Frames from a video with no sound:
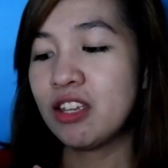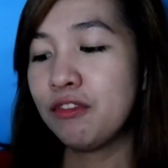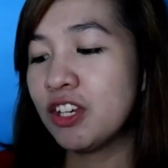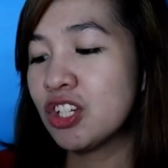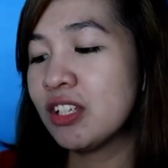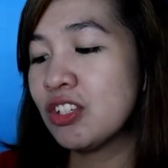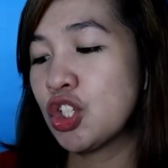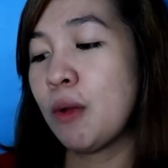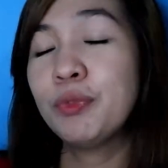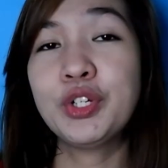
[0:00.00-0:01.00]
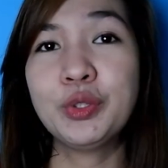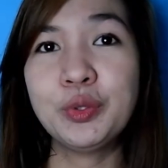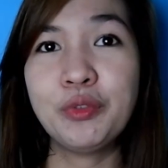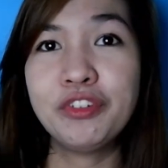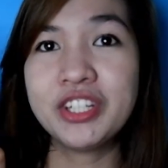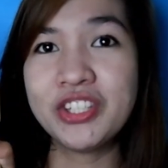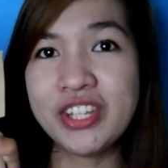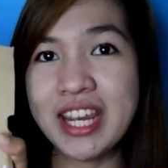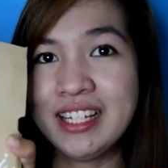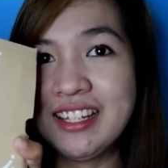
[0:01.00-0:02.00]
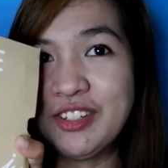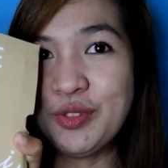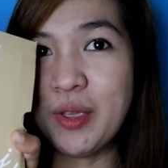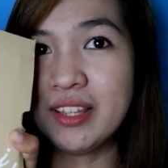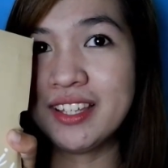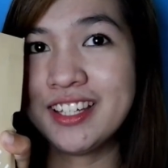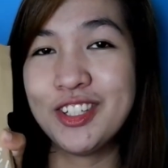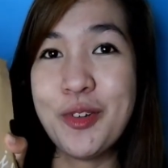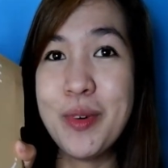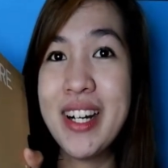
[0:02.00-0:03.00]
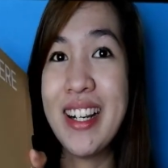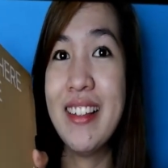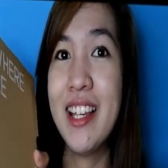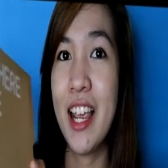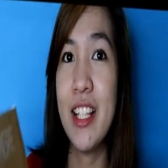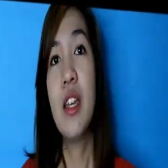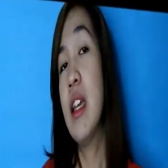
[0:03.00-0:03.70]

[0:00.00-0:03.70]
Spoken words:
That's Ephesians chapter 2, verse 19-20. Sobrang ganda.